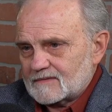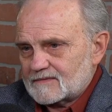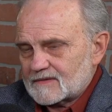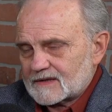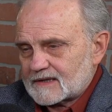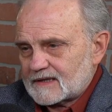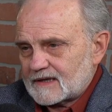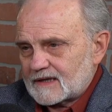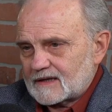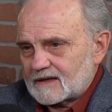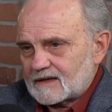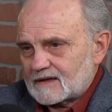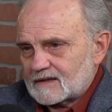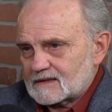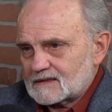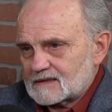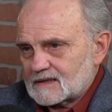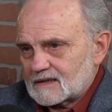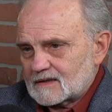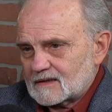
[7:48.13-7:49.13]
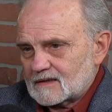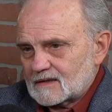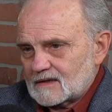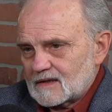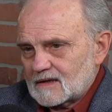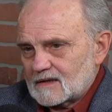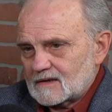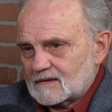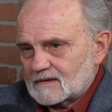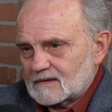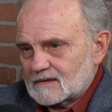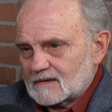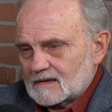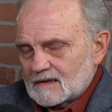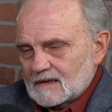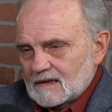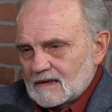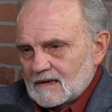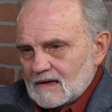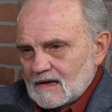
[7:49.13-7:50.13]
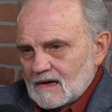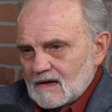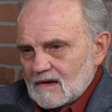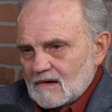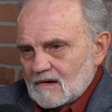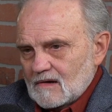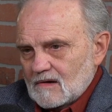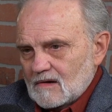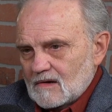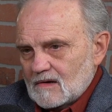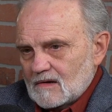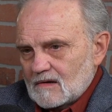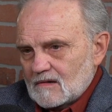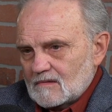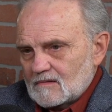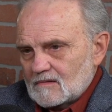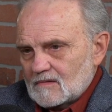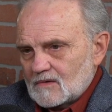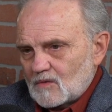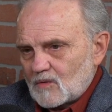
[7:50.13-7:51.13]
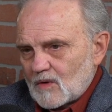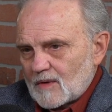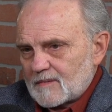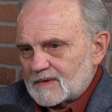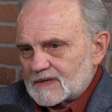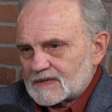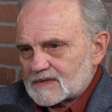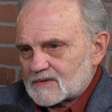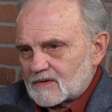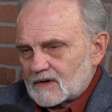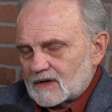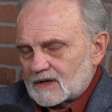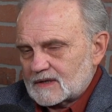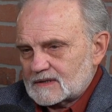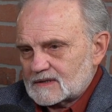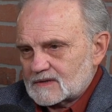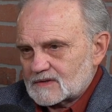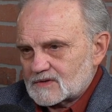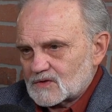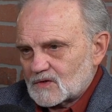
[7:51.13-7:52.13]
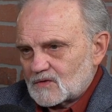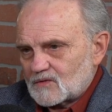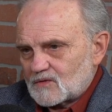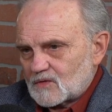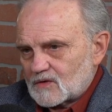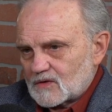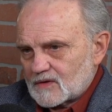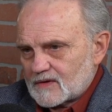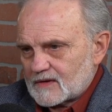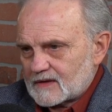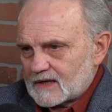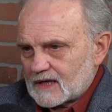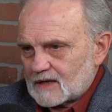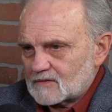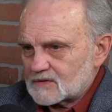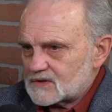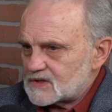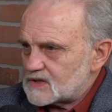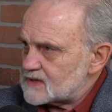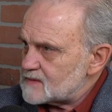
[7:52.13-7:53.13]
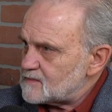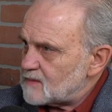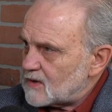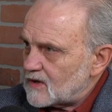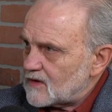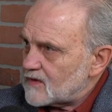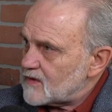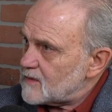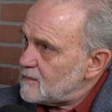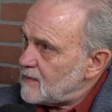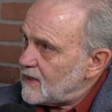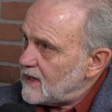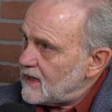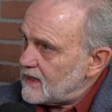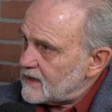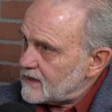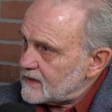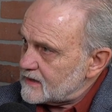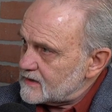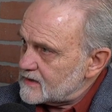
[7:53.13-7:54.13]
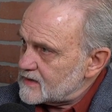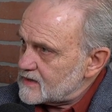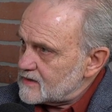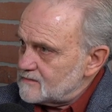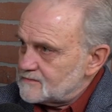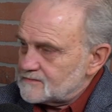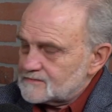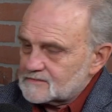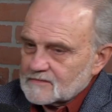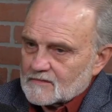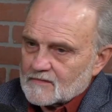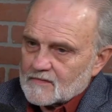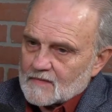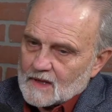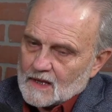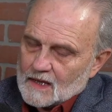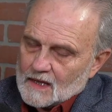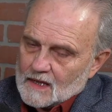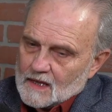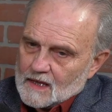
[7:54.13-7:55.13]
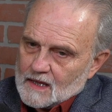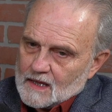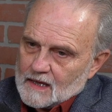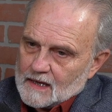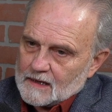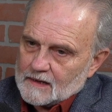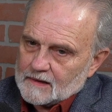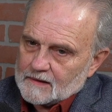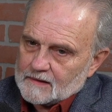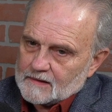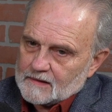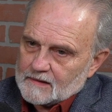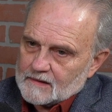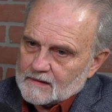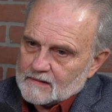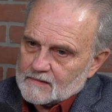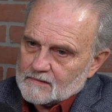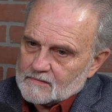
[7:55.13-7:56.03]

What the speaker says: for candidates and women's rights and so forth, and that was just part of the package. And